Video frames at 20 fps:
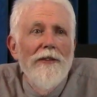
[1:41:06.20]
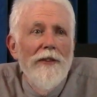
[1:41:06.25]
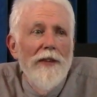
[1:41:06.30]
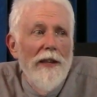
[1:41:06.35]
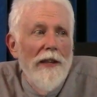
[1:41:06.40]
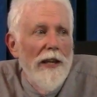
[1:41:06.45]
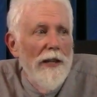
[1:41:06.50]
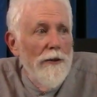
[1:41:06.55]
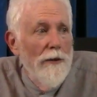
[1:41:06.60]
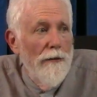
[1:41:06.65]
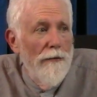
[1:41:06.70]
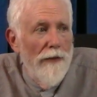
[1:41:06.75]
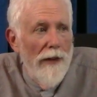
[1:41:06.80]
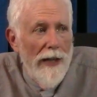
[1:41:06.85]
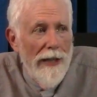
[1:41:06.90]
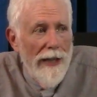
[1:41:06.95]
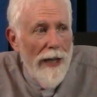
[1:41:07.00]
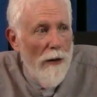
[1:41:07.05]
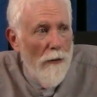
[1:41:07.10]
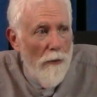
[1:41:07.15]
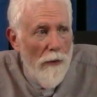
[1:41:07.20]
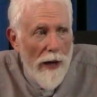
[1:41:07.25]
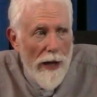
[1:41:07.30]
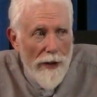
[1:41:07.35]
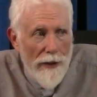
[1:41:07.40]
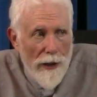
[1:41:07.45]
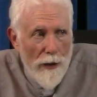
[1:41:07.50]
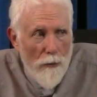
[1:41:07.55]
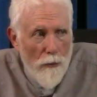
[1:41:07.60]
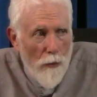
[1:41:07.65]
Then you find out
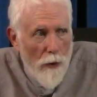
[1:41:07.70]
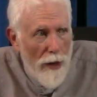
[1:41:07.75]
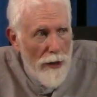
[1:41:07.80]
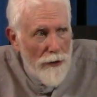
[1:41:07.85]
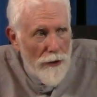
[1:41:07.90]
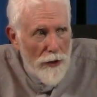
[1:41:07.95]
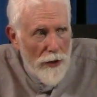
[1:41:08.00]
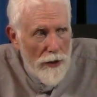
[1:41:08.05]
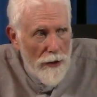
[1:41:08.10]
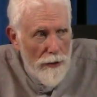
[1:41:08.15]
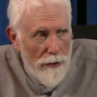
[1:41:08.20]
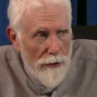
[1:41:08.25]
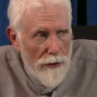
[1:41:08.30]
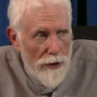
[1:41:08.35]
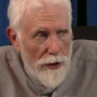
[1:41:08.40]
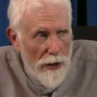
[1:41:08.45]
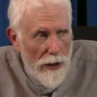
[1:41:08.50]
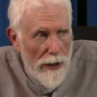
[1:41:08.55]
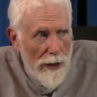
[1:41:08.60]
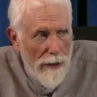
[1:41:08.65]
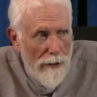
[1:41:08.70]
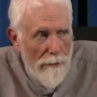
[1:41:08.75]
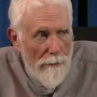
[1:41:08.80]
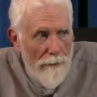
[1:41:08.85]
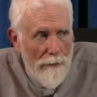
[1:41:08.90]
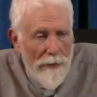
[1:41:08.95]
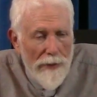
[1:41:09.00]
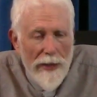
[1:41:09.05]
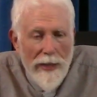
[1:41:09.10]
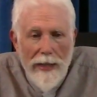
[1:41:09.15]
why they want the new job.
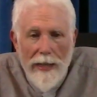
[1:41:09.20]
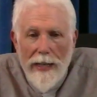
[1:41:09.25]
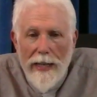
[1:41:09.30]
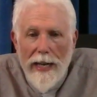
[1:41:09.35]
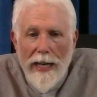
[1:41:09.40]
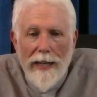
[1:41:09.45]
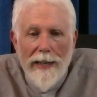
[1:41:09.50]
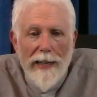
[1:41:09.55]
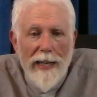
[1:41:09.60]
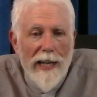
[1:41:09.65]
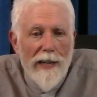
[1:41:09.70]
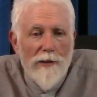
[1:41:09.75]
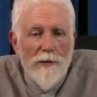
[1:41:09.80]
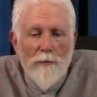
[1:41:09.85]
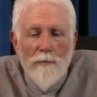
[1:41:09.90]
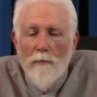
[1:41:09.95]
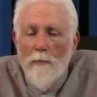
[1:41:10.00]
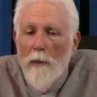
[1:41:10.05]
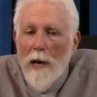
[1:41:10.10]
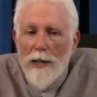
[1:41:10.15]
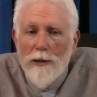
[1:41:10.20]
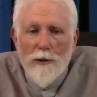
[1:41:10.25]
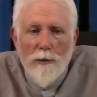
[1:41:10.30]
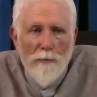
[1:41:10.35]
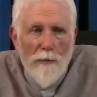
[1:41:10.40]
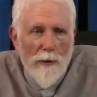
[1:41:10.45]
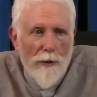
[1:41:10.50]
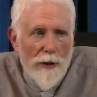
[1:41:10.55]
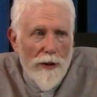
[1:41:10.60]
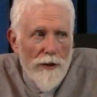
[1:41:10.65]
And it has much
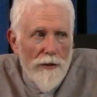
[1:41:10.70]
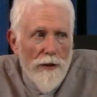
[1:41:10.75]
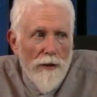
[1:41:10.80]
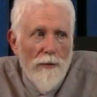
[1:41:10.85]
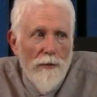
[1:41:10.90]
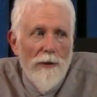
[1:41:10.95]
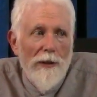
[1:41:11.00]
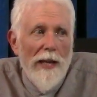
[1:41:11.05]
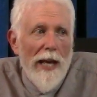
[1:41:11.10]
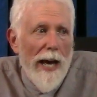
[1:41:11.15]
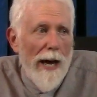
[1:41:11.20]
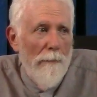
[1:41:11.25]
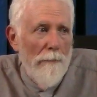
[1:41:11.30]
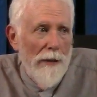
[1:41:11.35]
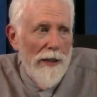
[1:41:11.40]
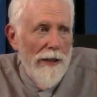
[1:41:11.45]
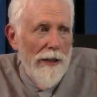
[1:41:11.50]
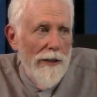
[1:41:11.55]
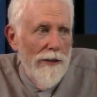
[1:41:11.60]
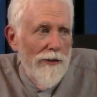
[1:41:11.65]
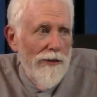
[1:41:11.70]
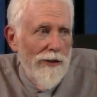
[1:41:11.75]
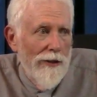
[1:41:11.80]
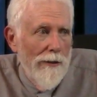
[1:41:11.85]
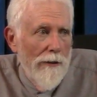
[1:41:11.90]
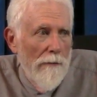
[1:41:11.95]
more to do with happiness